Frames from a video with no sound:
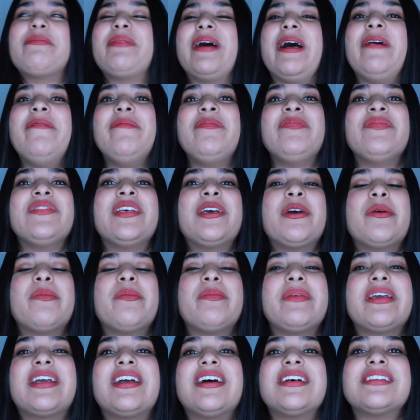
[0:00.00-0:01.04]
But
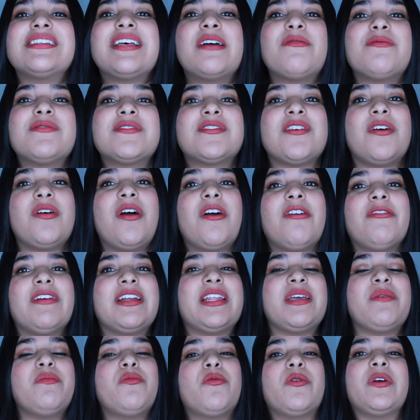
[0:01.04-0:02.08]
because I was
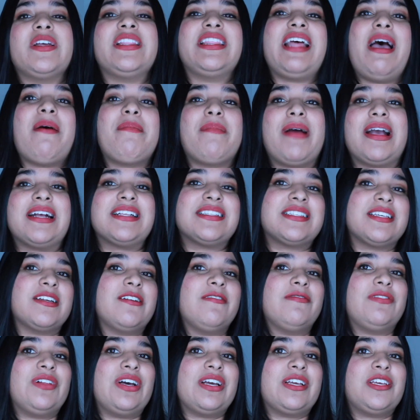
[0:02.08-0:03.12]
already more in that mindset
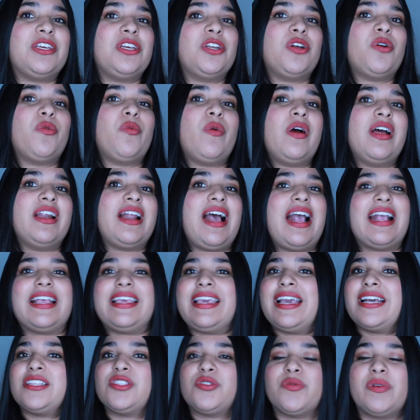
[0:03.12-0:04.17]
of like, you know what, I
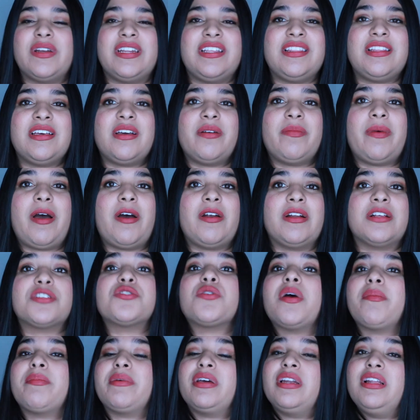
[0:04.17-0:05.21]
can't do anything about it,
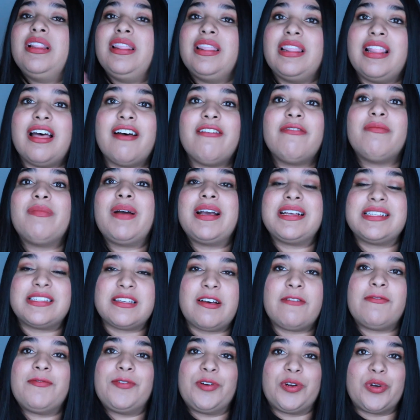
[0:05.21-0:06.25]
so I'm gonna love
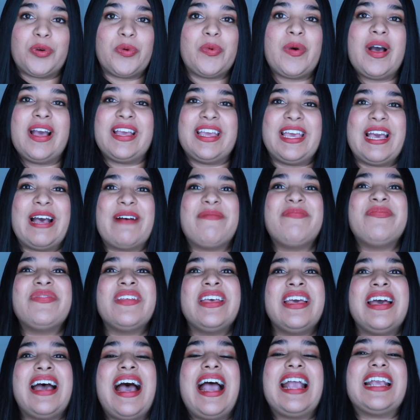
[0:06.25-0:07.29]
myself for who I am.
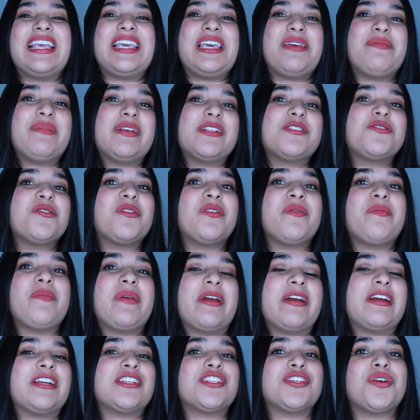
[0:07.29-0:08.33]
I came into the
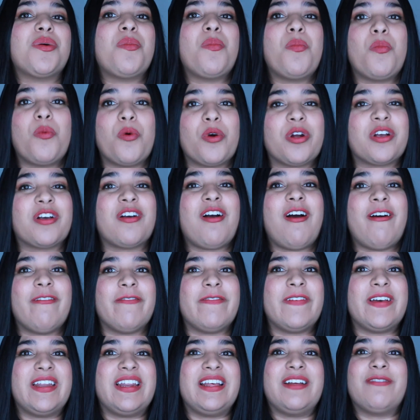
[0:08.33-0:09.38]
marriage more
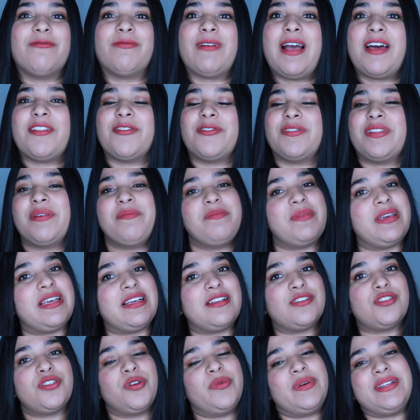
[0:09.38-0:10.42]
confident rather than
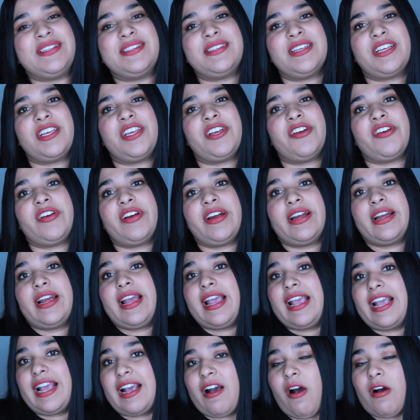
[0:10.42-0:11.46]
being so insecure
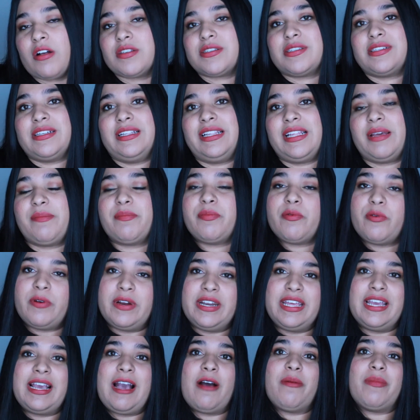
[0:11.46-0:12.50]
and constantly
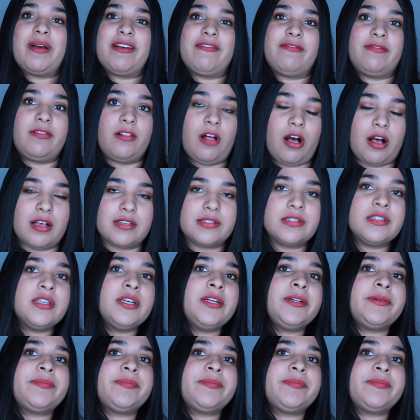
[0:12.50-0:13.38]
pointing out my flaws.